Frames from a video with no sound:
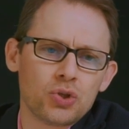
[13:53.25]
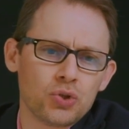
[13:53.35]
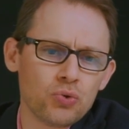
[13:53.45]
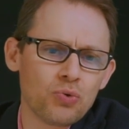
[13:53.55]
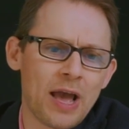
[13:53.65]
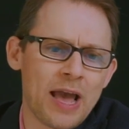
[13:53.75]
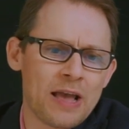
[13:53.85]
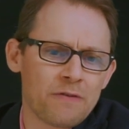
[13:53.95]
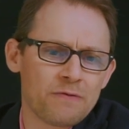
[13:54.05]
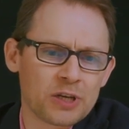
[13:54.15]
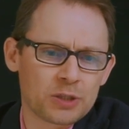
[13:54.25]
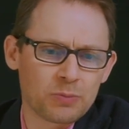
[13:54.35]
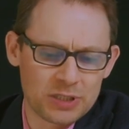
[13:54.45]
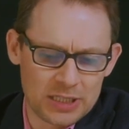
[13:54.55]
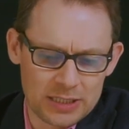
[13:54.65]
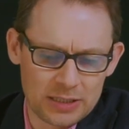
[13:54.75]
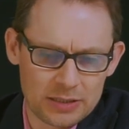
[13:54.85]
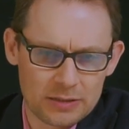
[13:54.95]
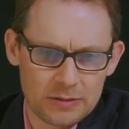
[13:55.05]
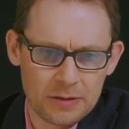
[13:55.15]
to a fixed
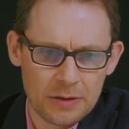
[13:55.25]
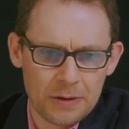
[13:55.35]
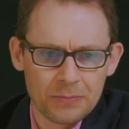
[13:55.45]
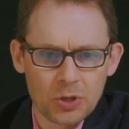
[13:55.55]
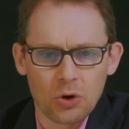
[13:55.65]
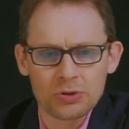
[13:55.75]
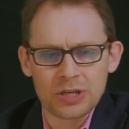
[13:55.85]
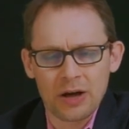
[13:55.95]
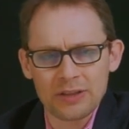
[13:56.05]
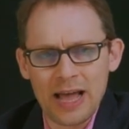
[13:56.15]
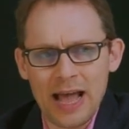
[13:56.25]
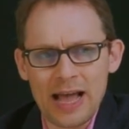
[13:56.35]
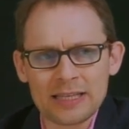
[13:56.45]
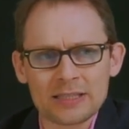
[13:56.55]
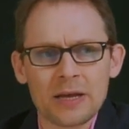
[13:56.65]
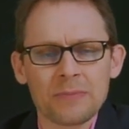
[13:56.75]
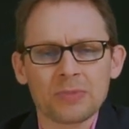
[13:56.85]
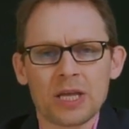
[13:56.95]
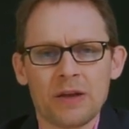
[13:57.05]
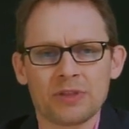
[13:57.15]
prosthesis. On the other hand,
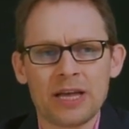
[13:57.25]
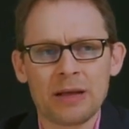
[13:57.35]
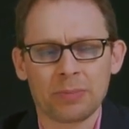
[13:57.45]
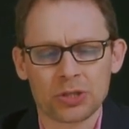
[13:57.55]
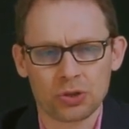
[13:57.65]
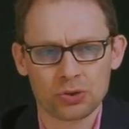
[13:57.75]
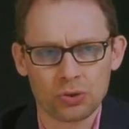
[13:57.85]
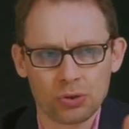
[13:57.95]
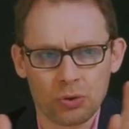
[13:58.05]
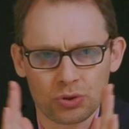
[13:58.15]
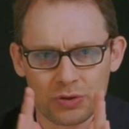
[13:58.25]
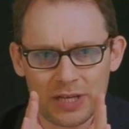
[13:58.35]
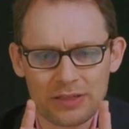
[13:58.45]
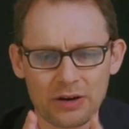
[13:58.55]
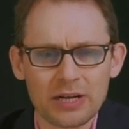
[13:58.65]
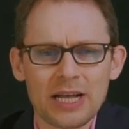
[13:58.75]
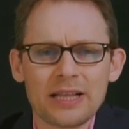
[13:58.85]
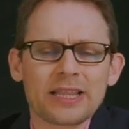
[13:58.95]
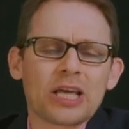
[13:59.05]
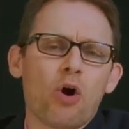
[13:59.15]
if the implants are too close together,
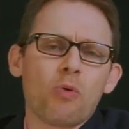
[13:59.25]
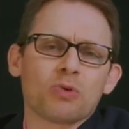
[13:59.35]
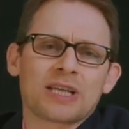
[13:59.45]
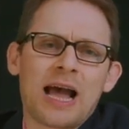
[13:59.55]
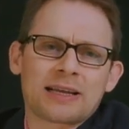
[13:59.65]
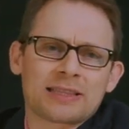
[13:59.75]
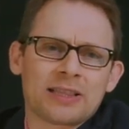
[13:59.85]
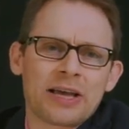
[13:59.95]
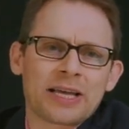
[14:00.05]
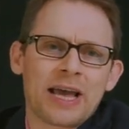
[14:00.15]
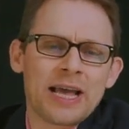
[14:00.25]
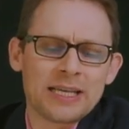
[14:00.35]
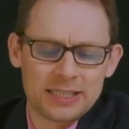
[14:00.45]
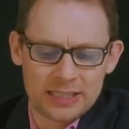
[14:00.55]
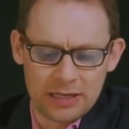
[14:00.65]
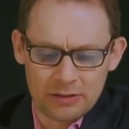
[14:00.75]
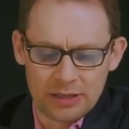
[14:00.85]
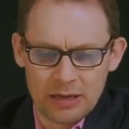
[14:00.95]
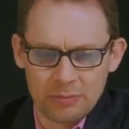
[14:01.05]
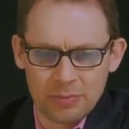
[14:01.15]
then they almost act like a single
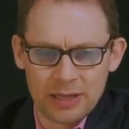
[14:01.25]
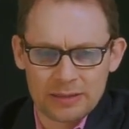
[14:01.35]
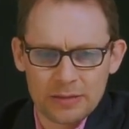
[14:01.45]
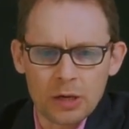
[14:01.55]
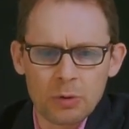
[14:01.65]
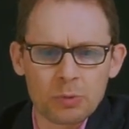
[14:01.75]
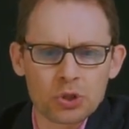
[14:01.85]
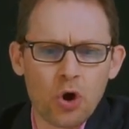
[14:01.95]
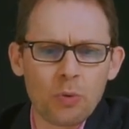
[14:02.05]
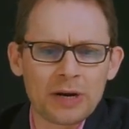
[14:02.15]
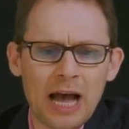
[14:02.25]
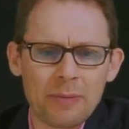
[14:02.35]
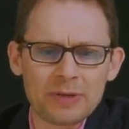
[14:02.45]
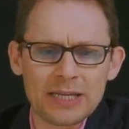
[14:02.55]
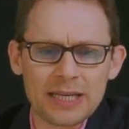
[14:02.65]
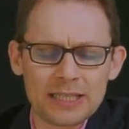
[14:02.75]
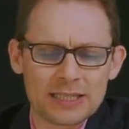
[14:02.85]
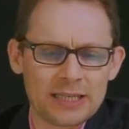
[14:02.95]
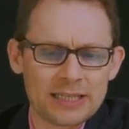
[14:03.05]
implant. What we don't want happening is an